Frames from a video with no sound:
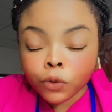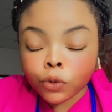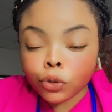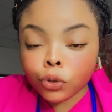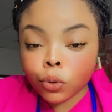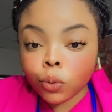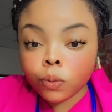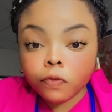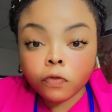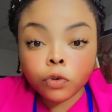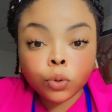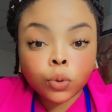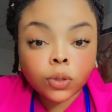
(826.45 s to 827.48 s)
So
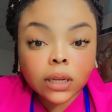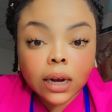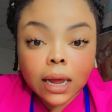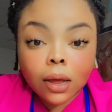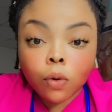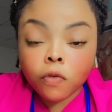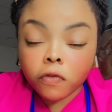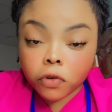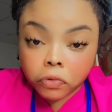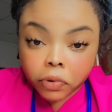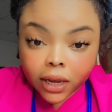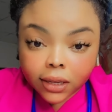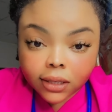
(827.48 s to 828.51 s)
for those that are
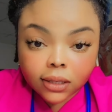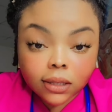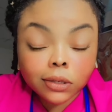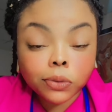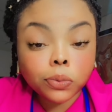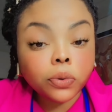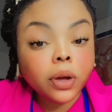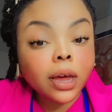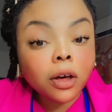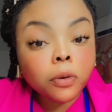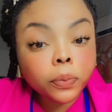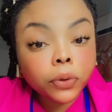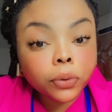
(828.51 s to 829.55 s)
overweight, this will
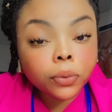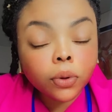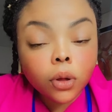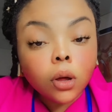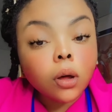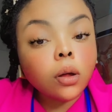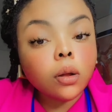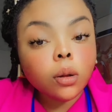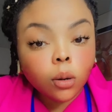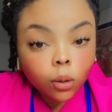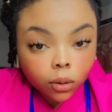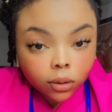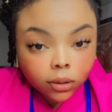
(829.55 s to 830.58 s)
help you a
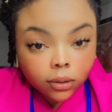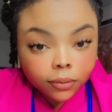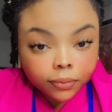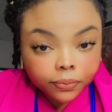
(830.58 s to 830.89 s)
lot,